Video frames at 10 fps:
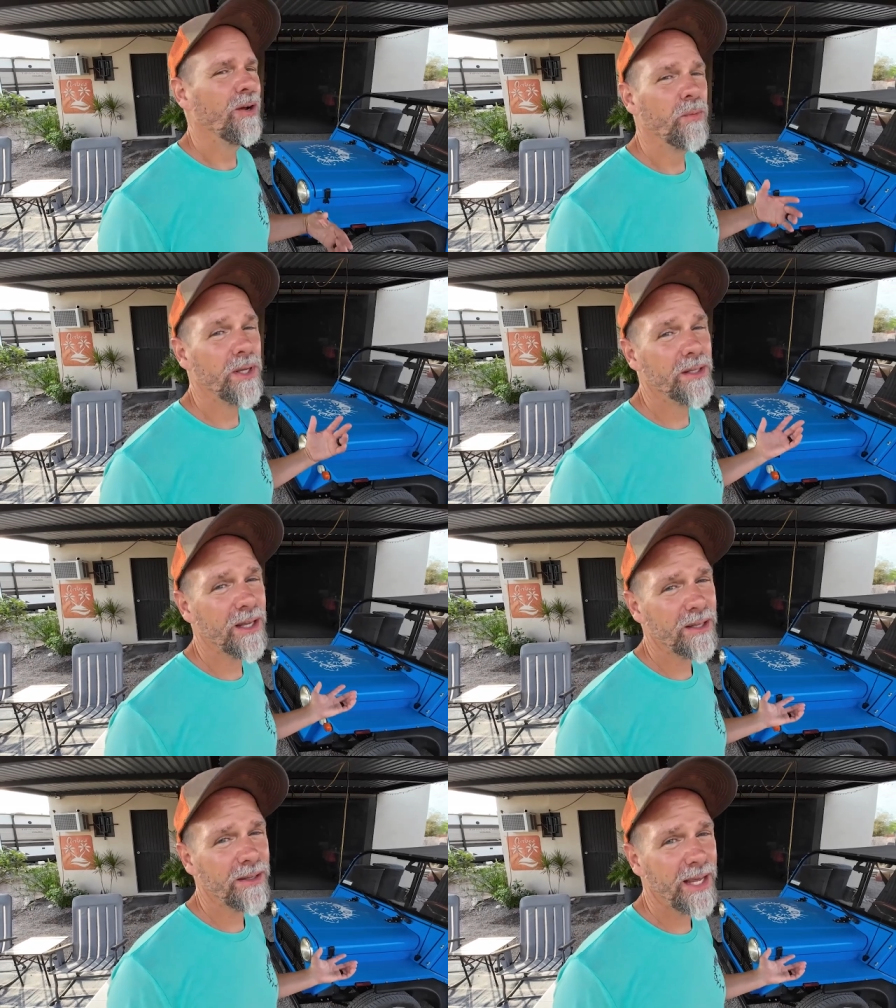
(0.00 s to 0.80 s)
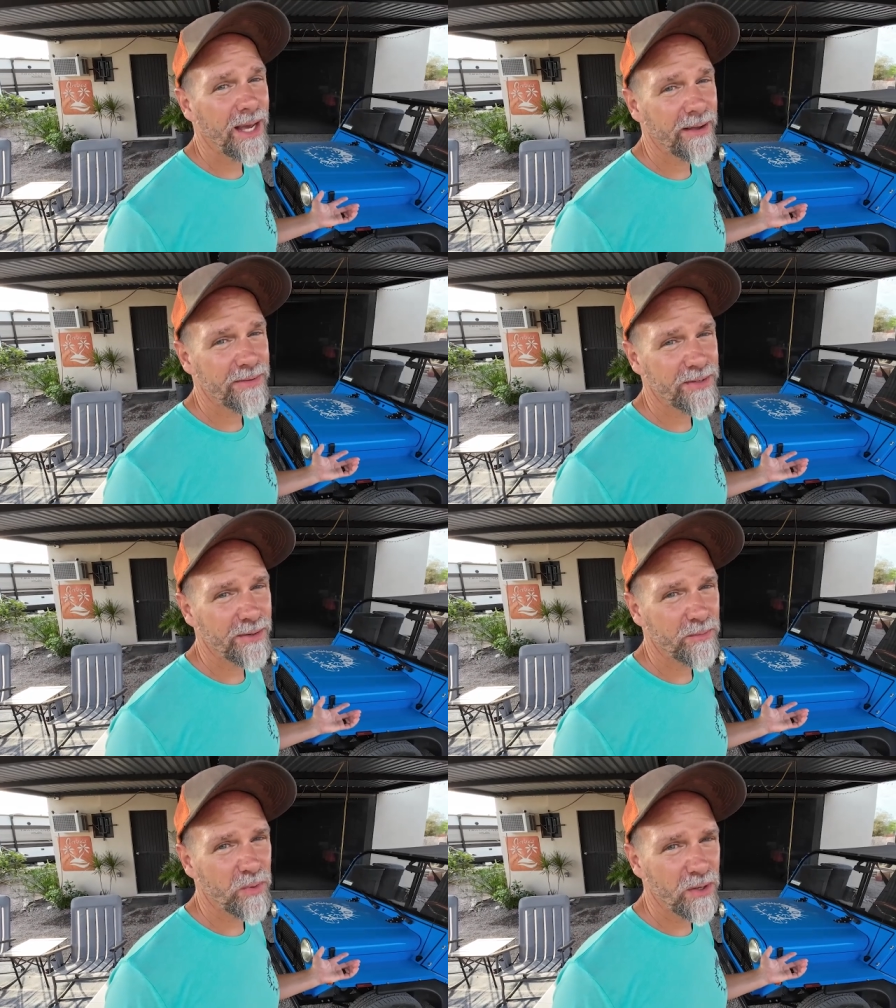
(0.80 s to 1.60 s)
We luckily have
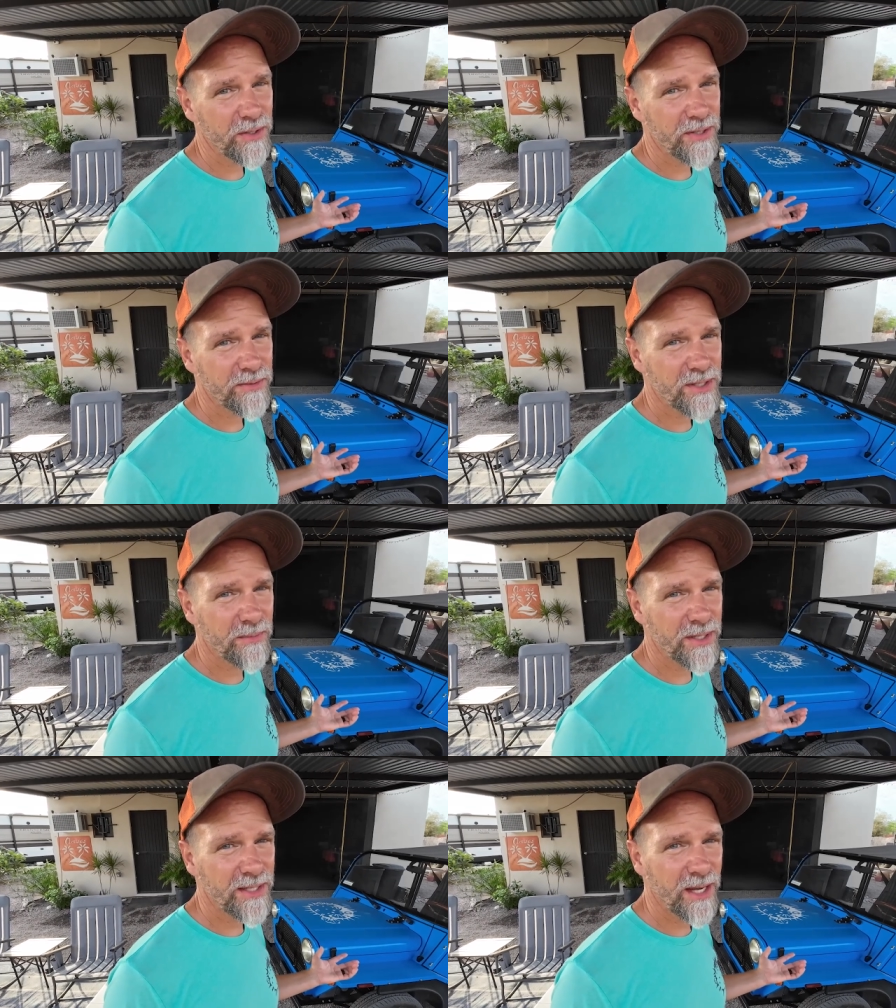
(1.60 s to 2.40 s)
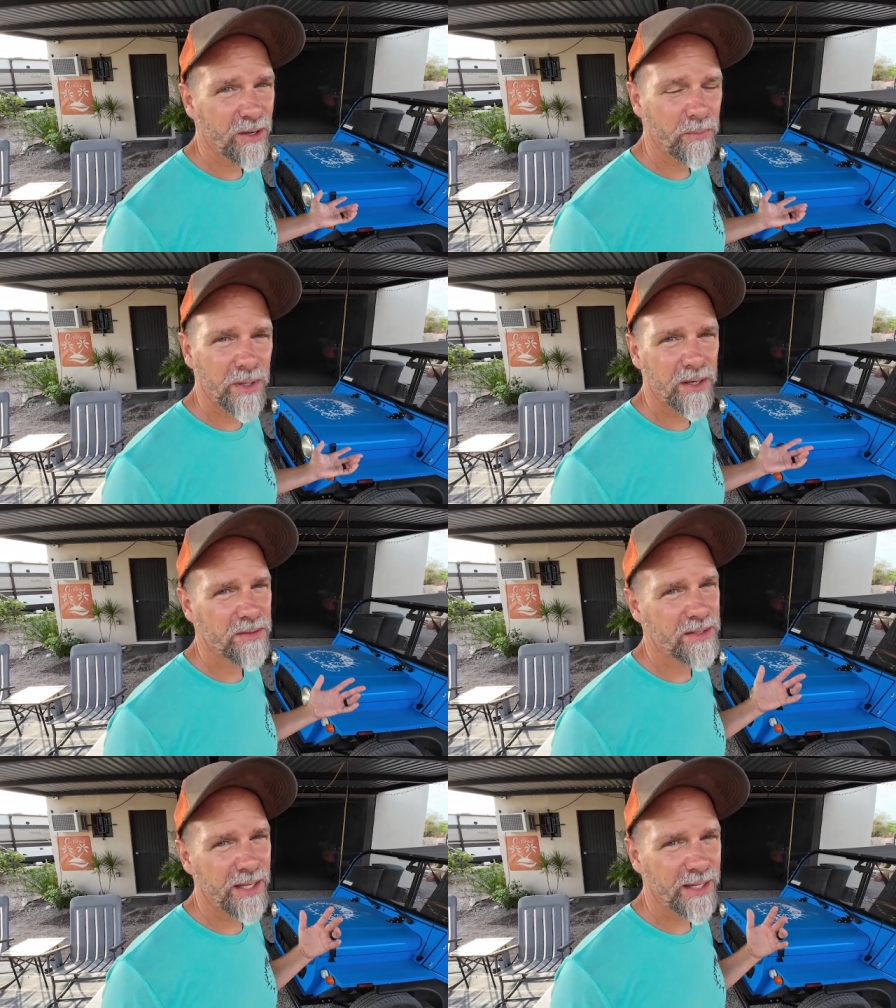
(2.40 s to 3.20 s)
some relatives coming down
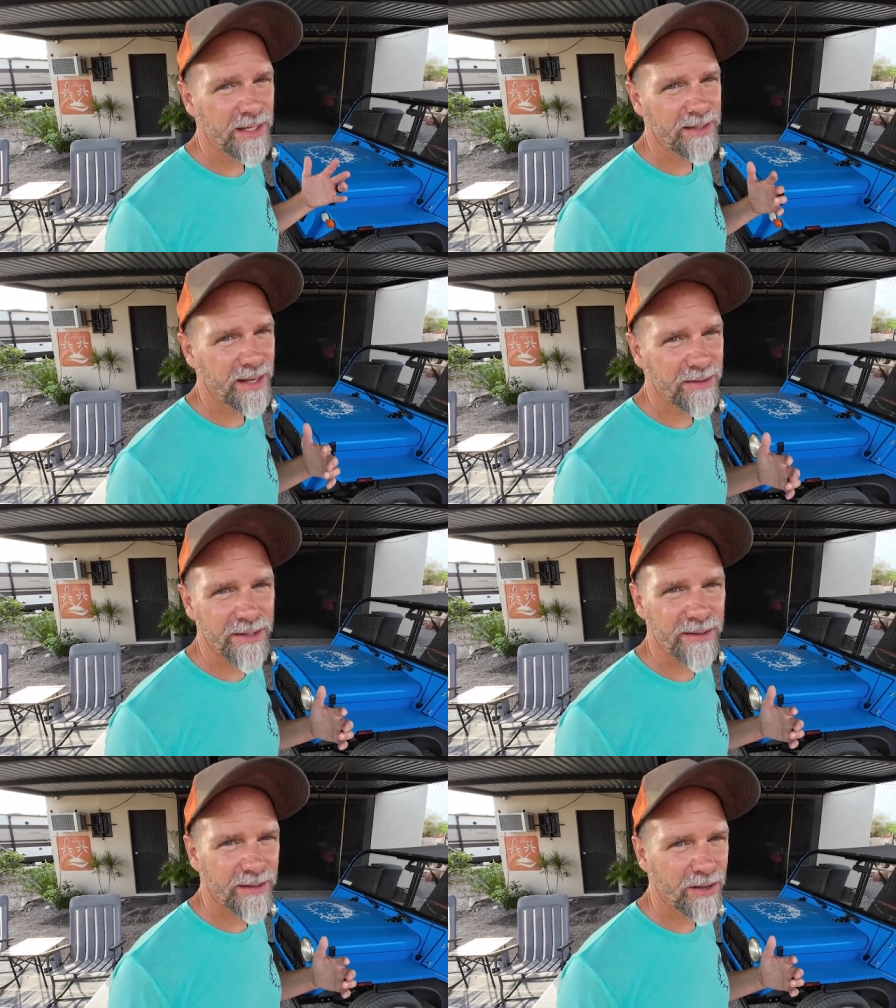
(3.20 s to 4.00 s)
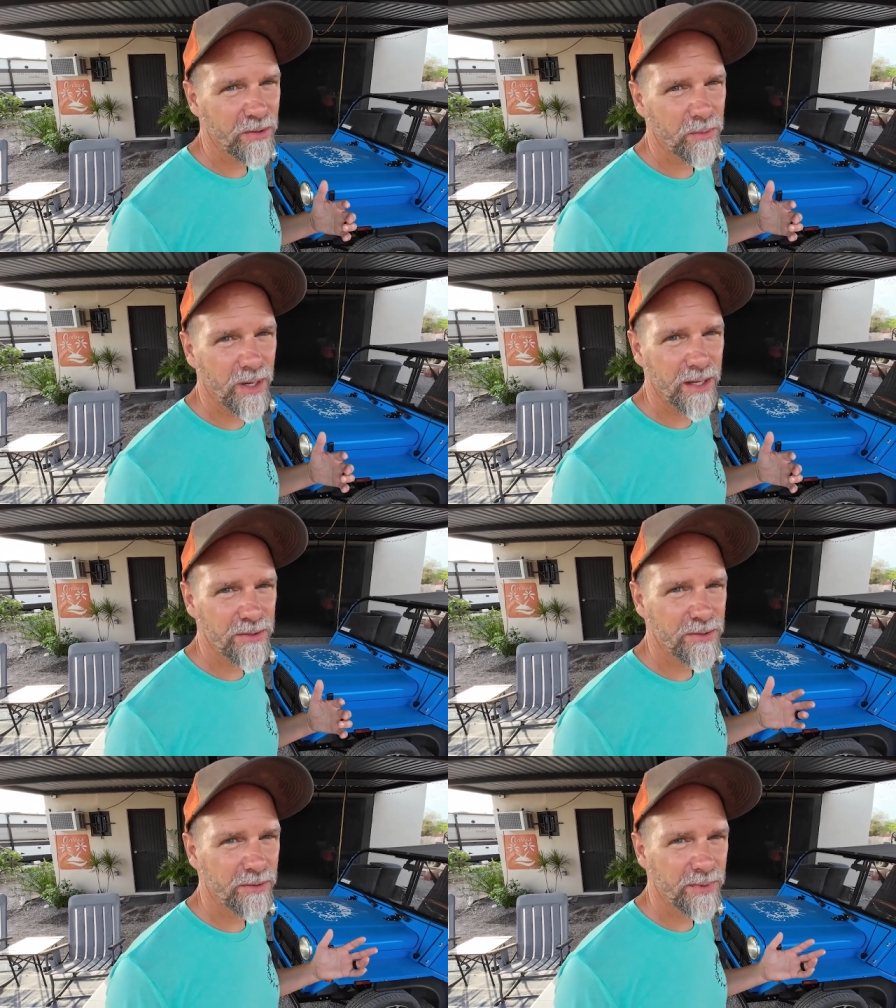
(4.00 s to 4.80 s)
because getting it down here
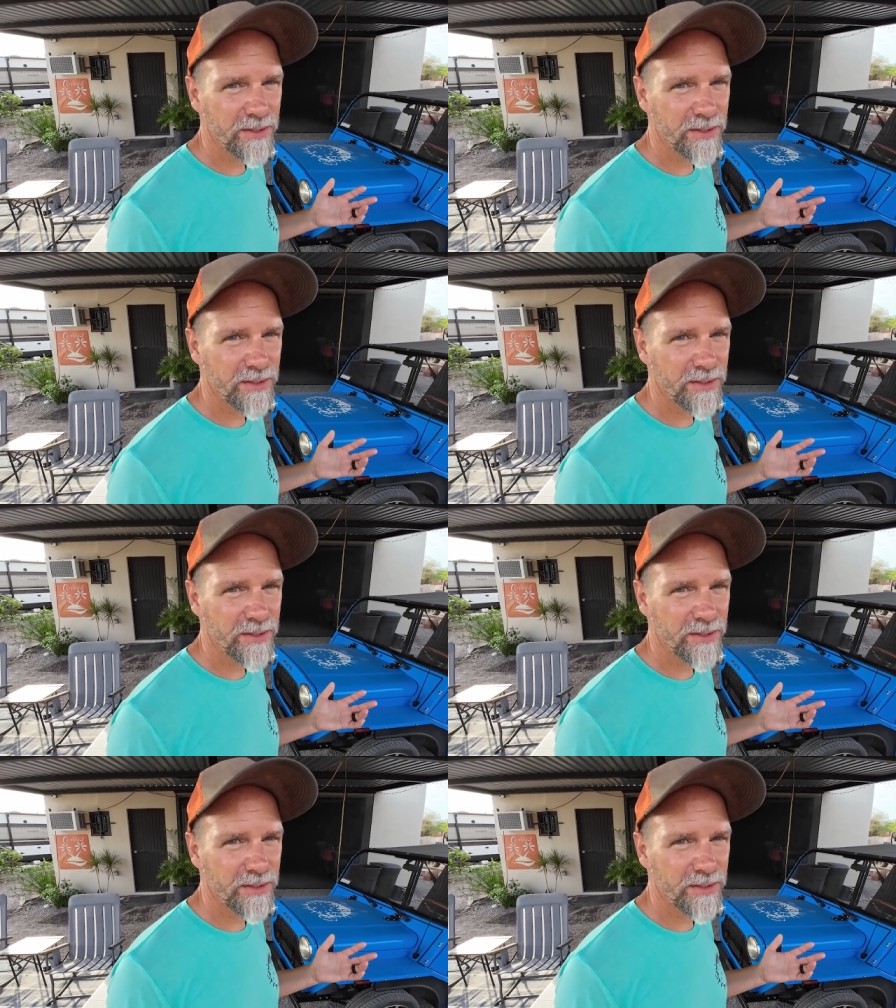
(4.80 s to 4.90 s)
otherwise could be